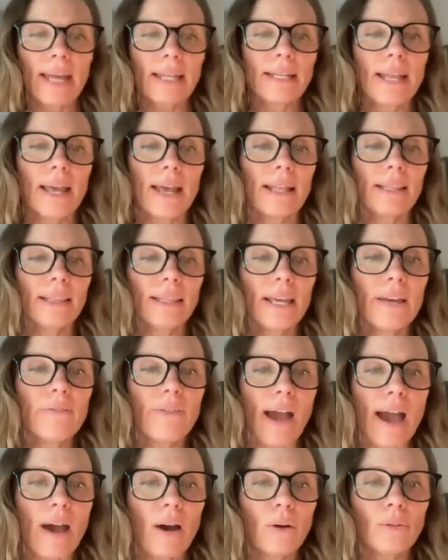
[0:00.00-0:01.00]
and
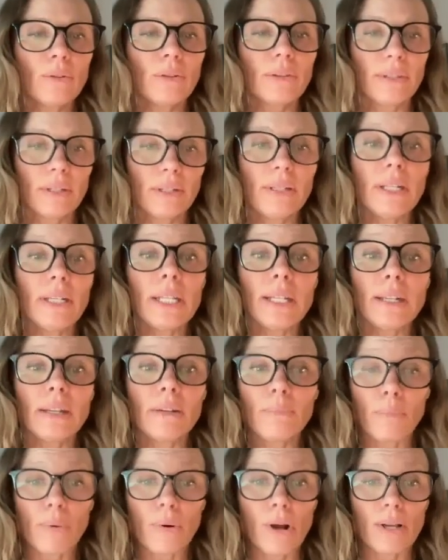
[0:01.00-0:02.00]
live out the
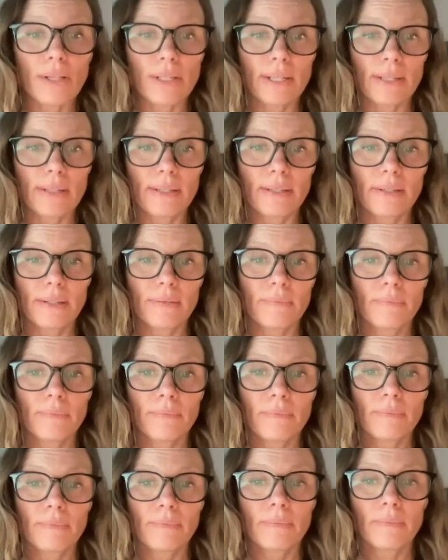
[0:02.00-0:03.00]
needed process.